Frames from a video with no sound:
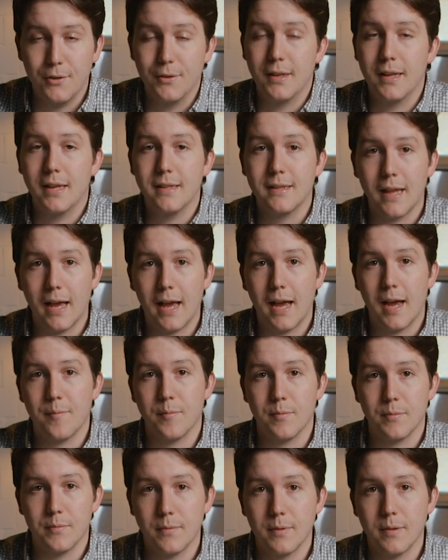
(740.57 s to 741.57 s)
You need to have
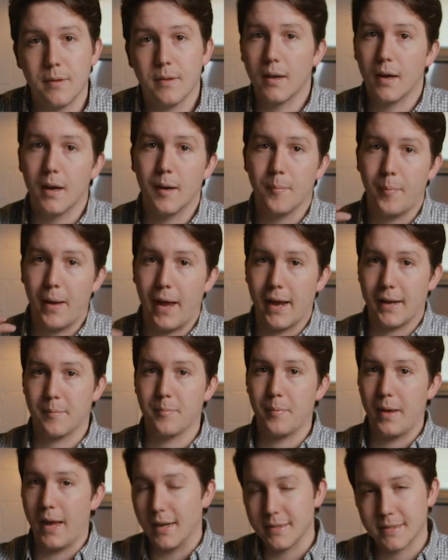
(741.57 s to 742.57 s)
a back
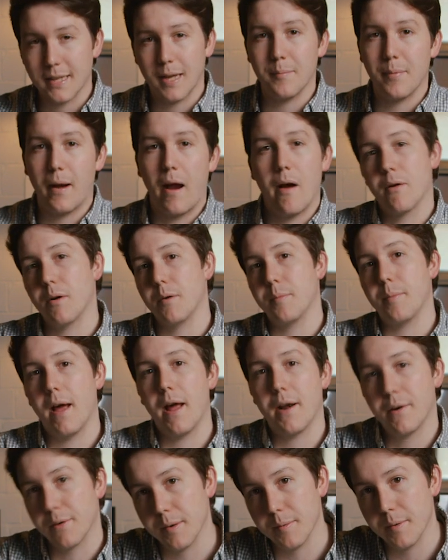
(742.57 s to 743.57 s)
Anton Bauer
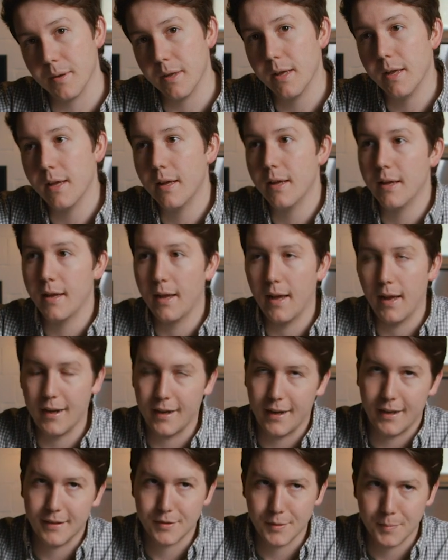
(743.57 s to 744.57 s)
battery,
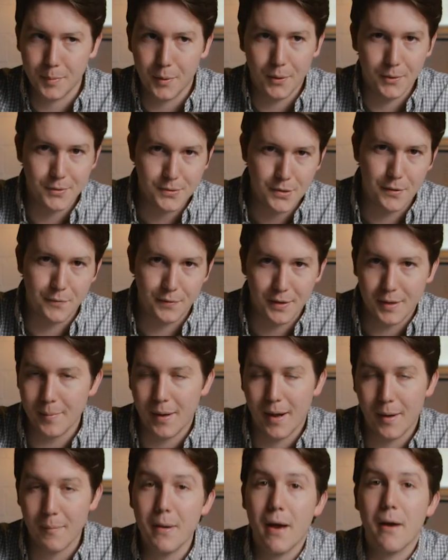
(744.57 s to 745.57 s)
and I suppose a
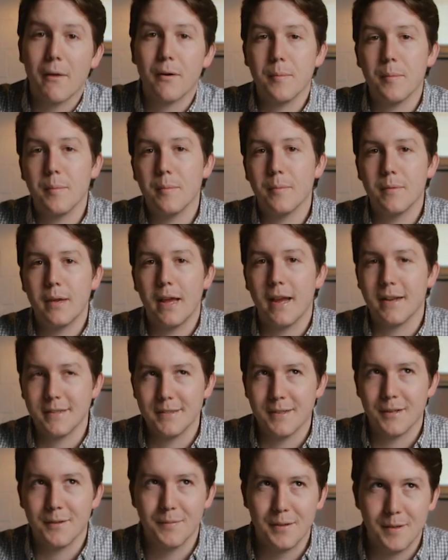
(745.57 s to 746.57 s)
V-mount battery and
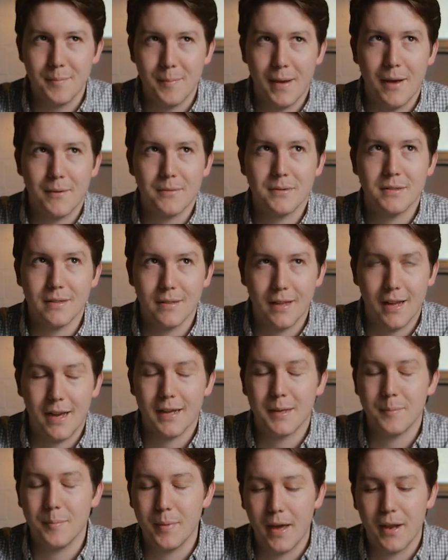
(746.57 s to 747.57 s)
a V-mount
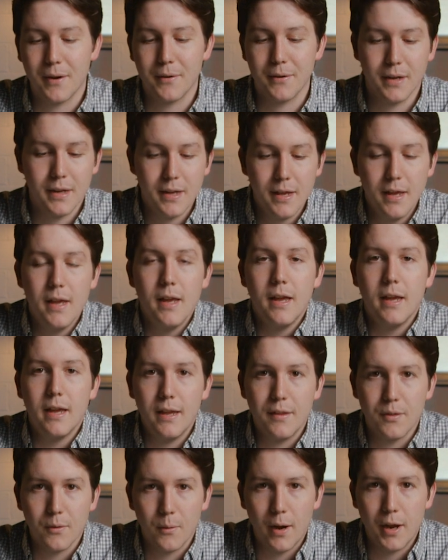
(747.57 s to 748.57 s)
lock battery.
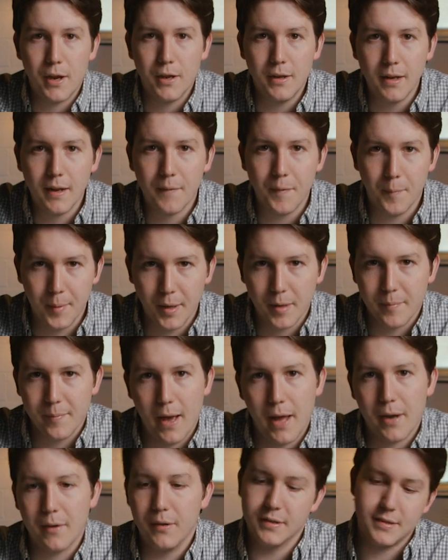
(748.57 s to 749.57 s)
Either way, you need to have the big
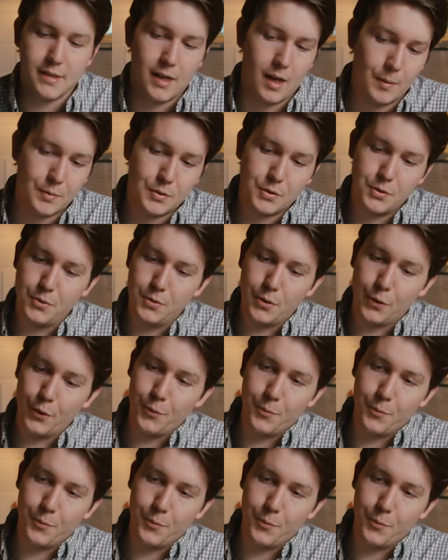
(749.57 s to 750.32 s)
batteries that helps you